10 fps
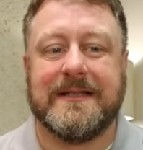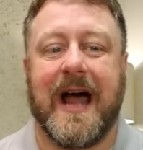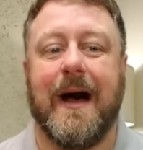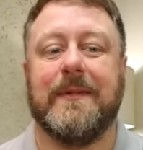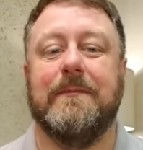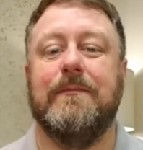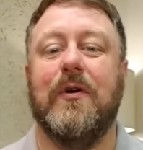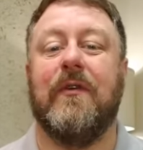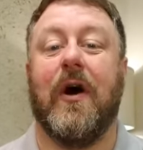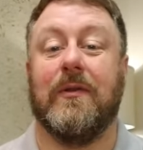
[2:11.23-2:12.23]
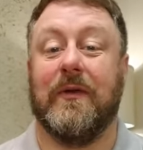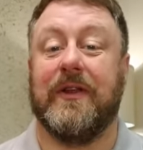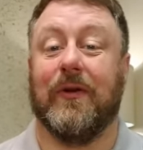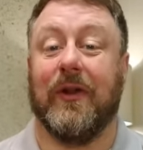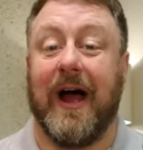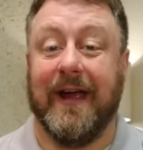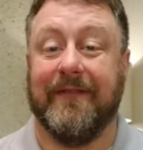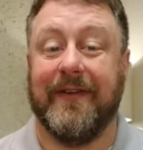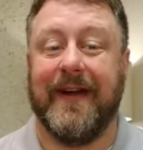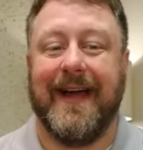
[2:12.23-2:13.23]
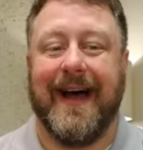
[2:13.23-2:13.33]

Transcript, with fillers: time to move on with your life.